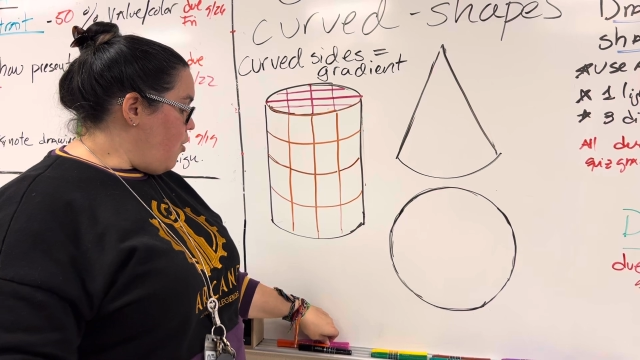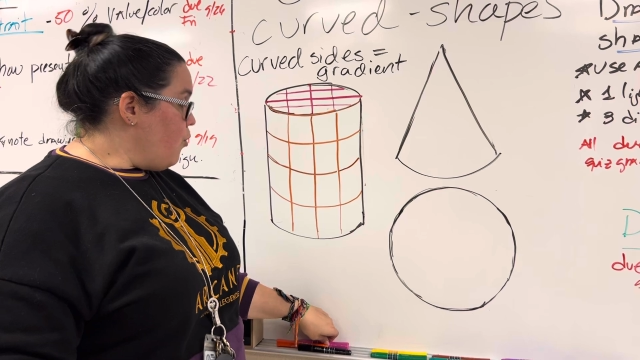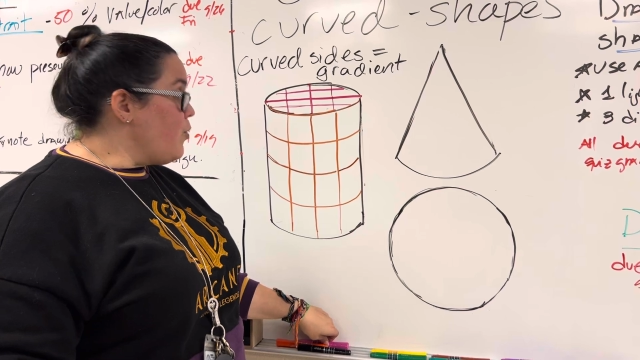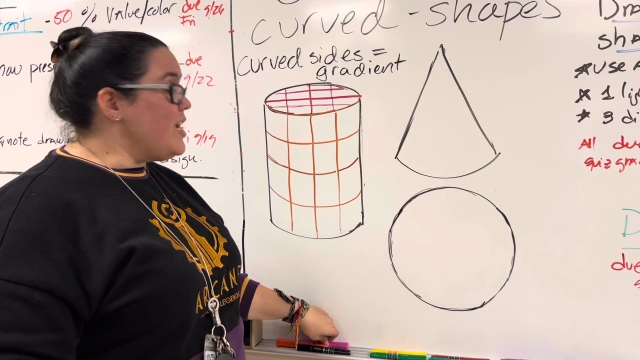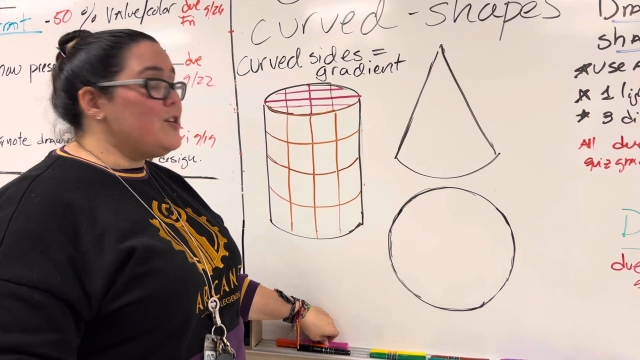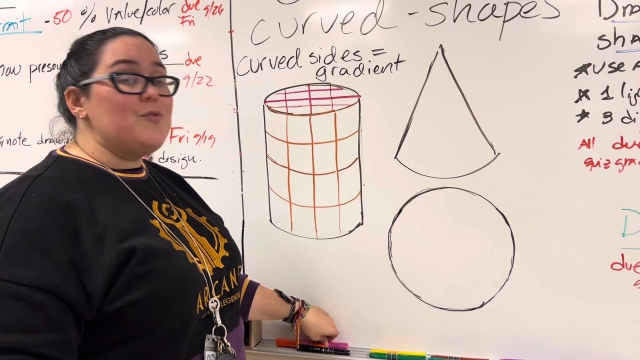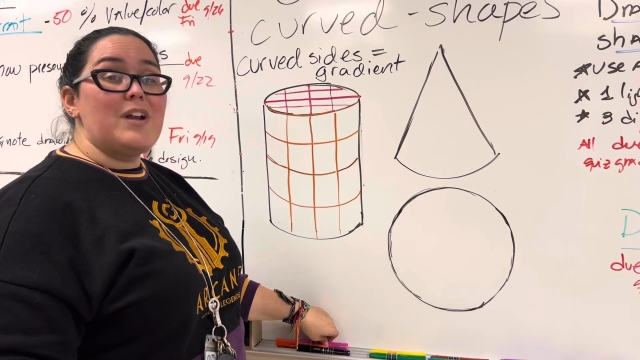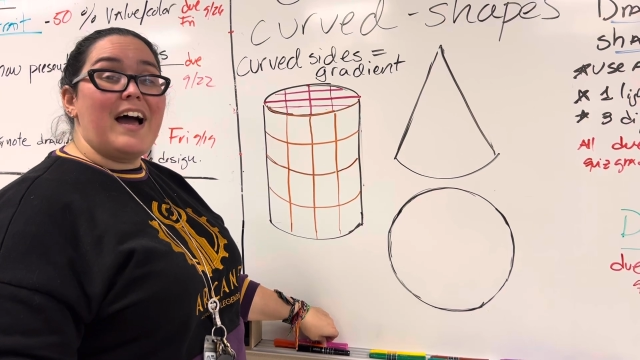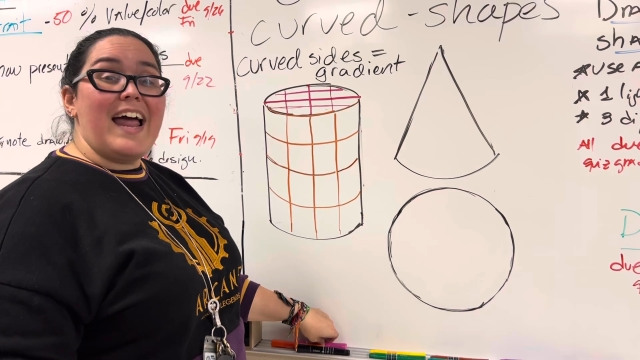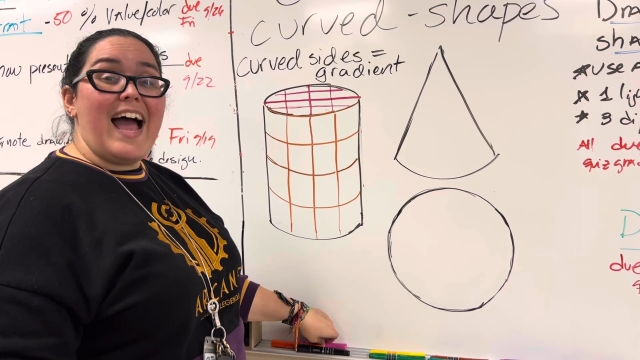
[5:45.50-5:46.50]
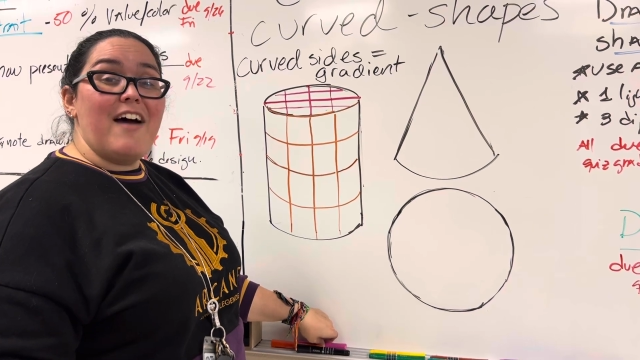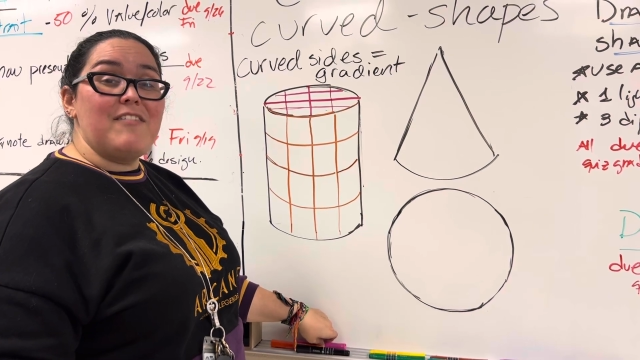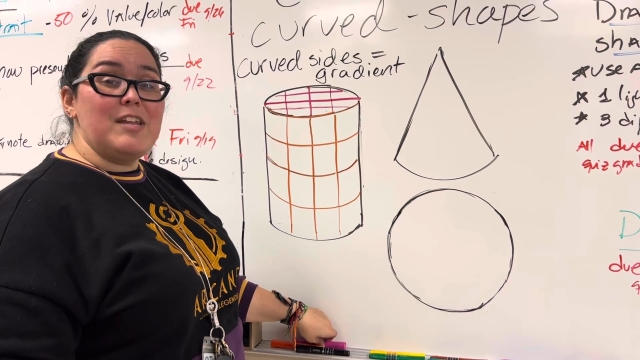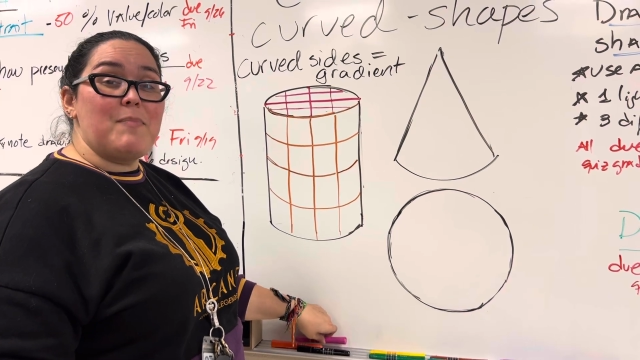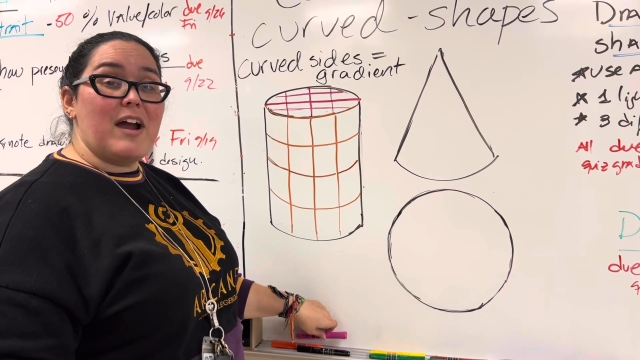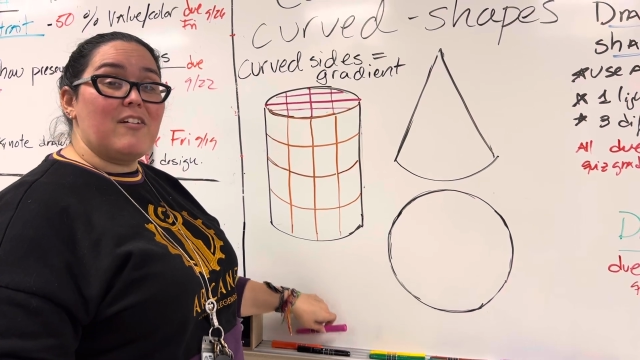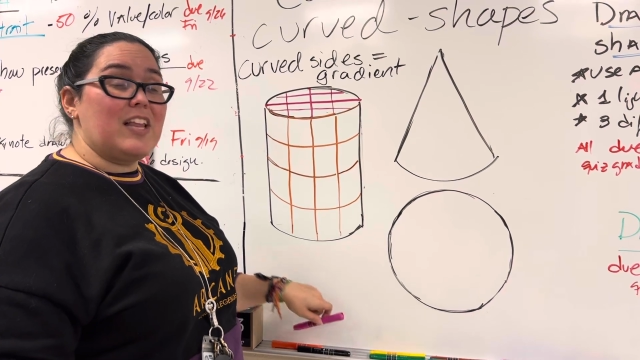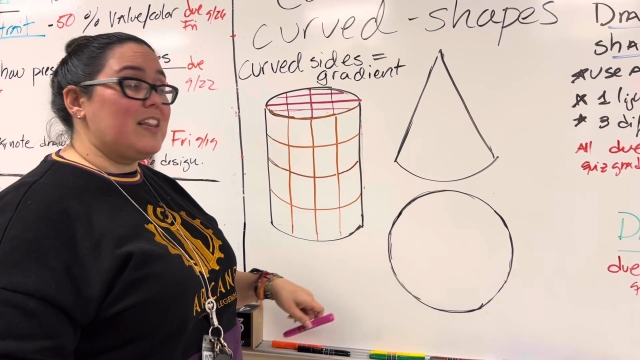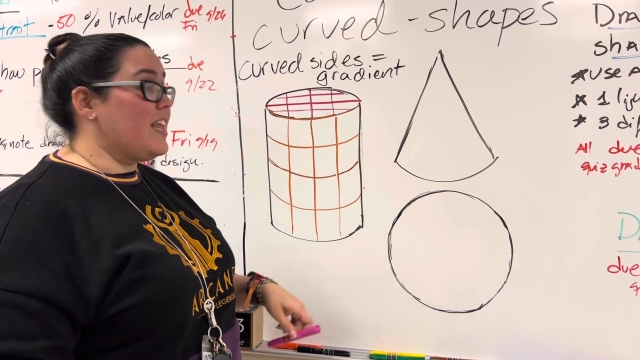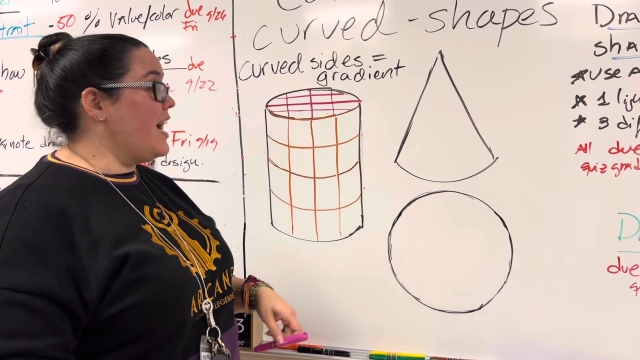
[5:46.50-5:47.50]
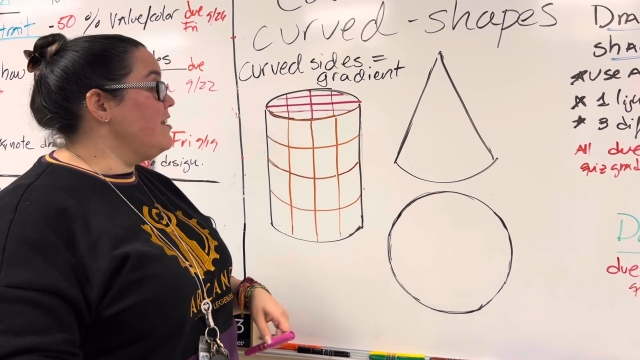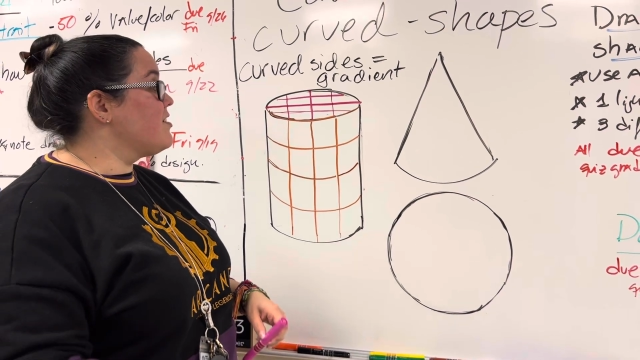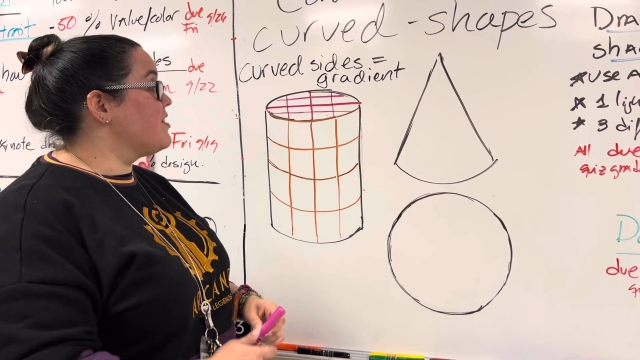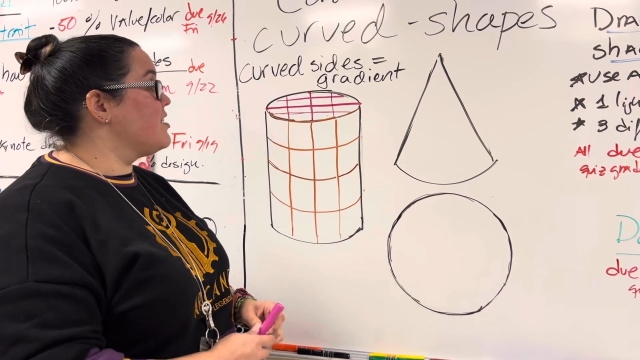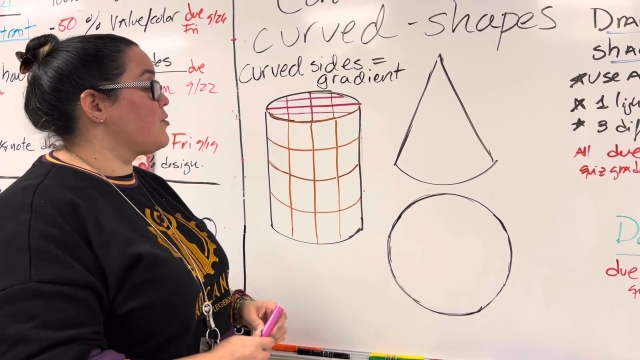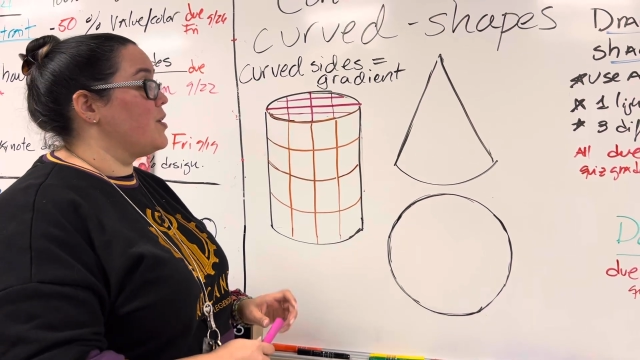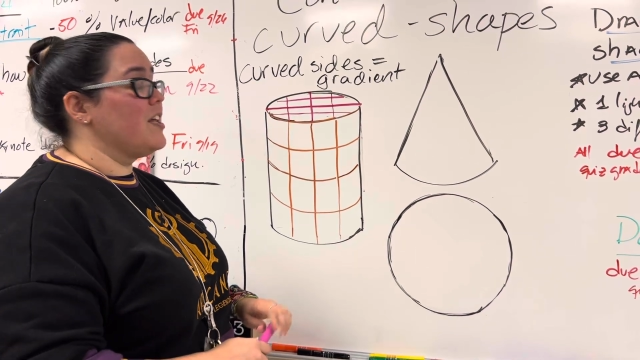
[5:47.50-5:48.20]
we do not have any parallel lines on this one.